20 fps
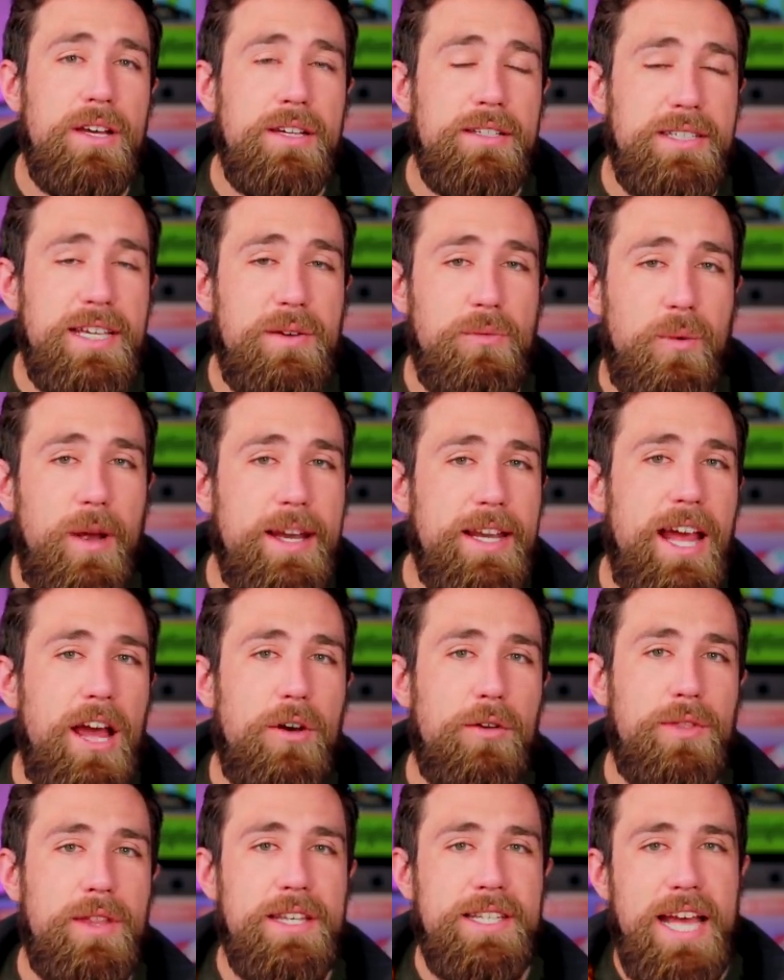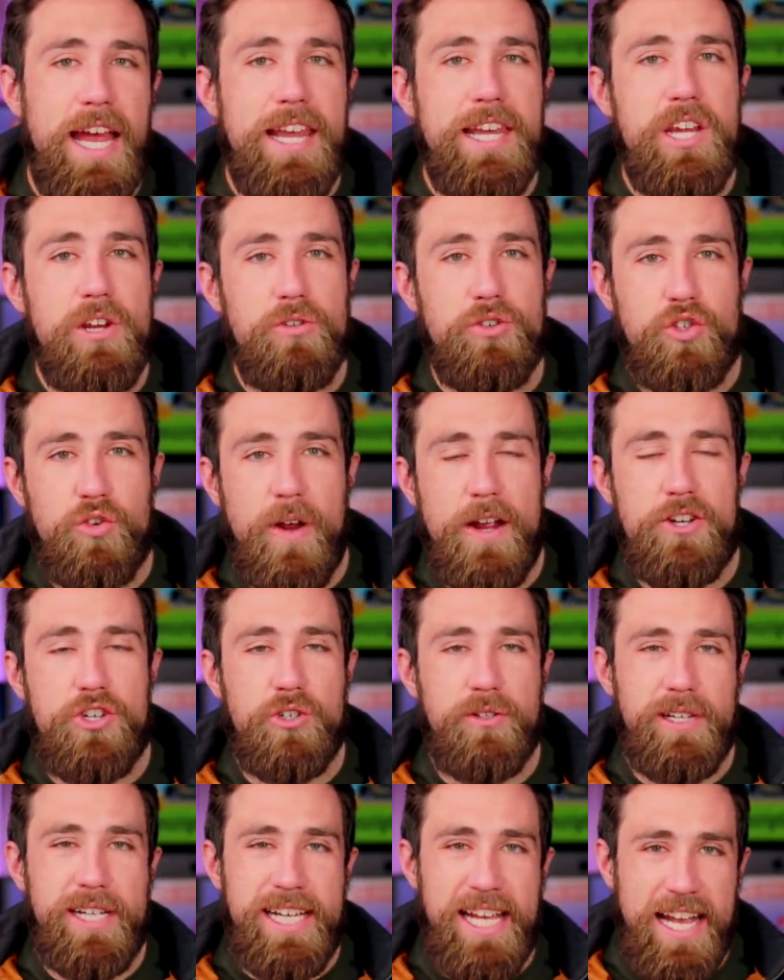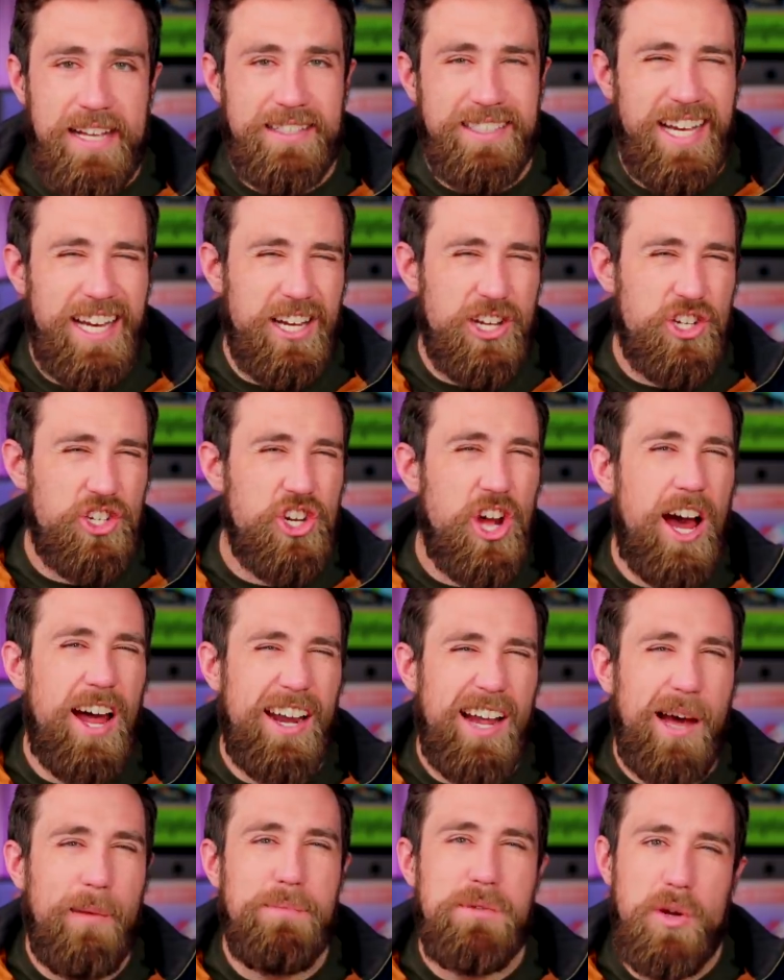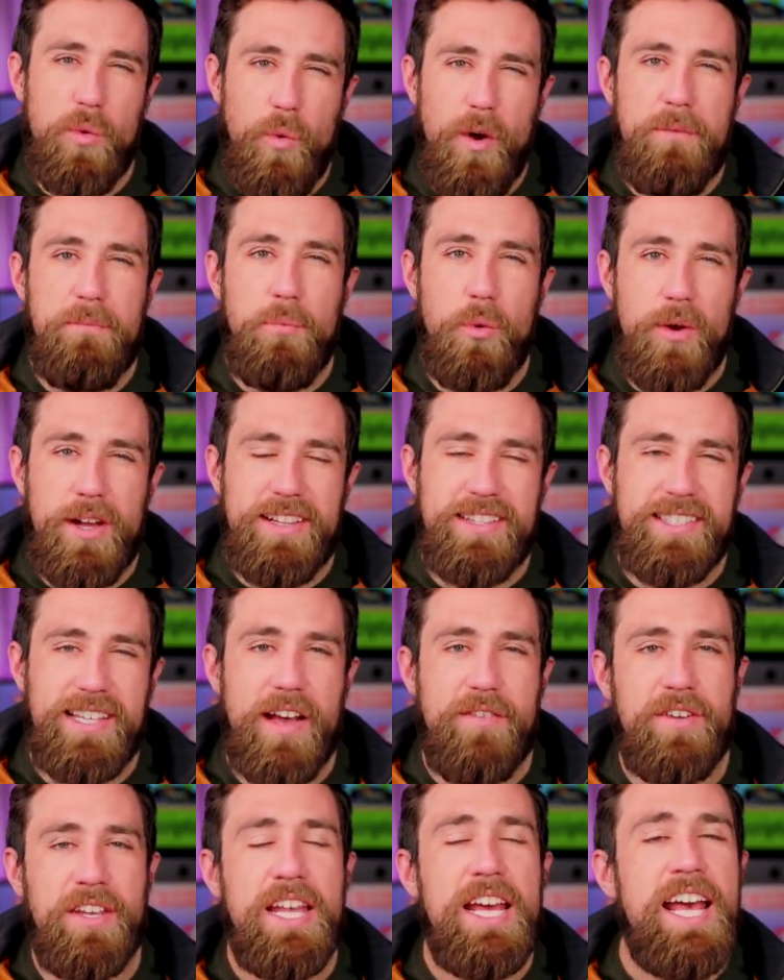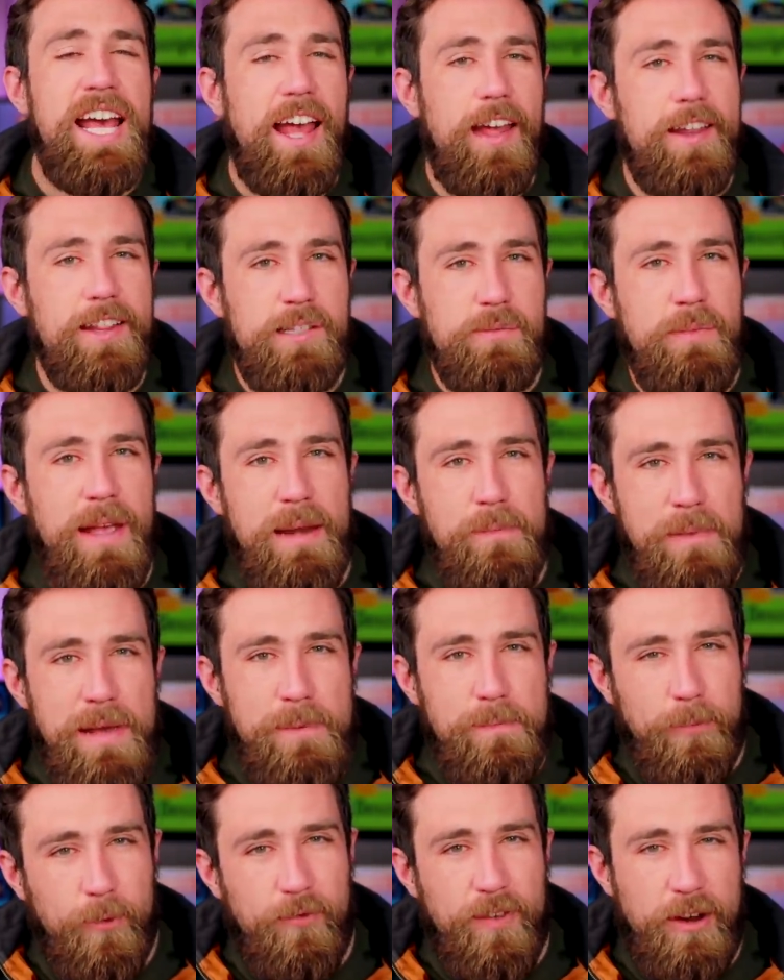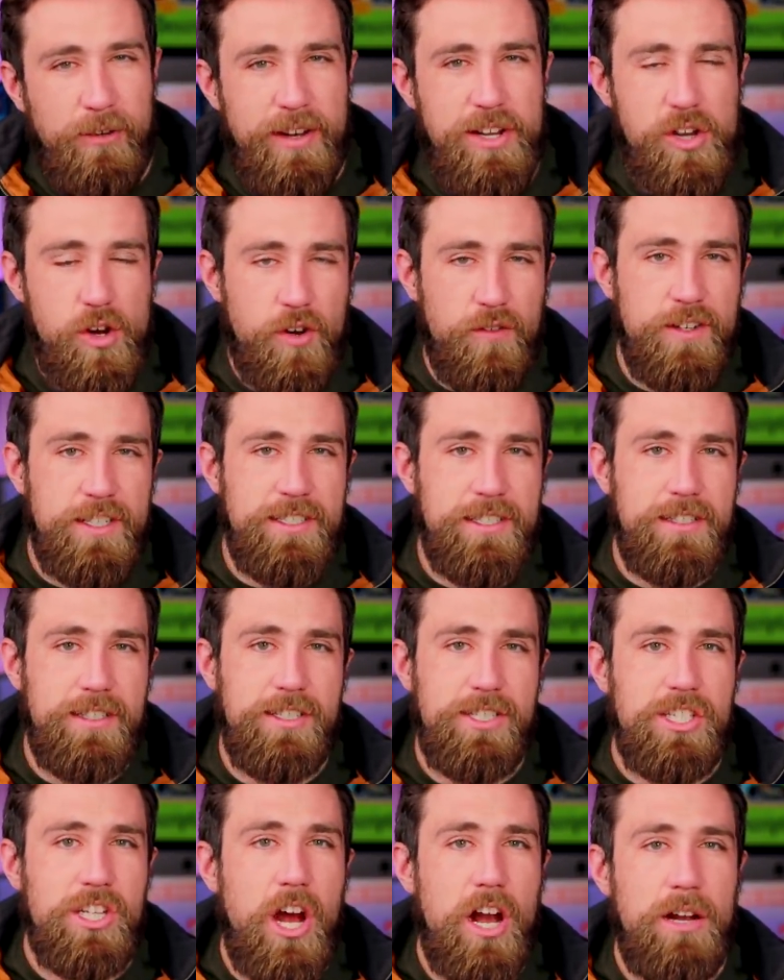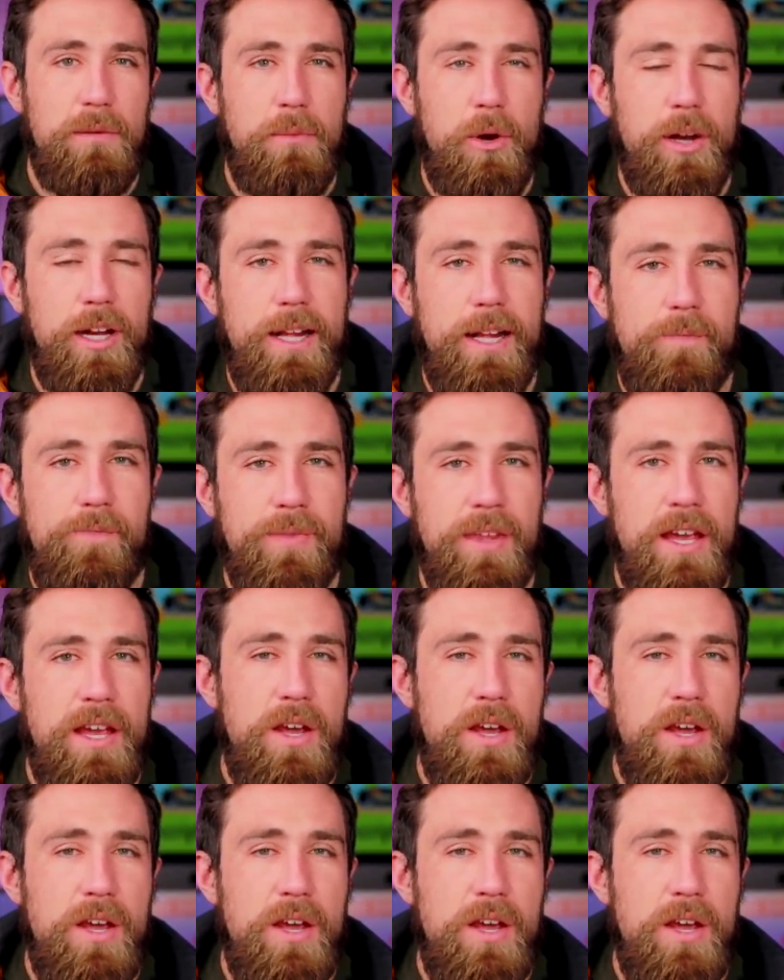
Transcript: See, right now, the 10 year treasury has kind of shot up to 1.7, and it's made people very nervous in the stock market.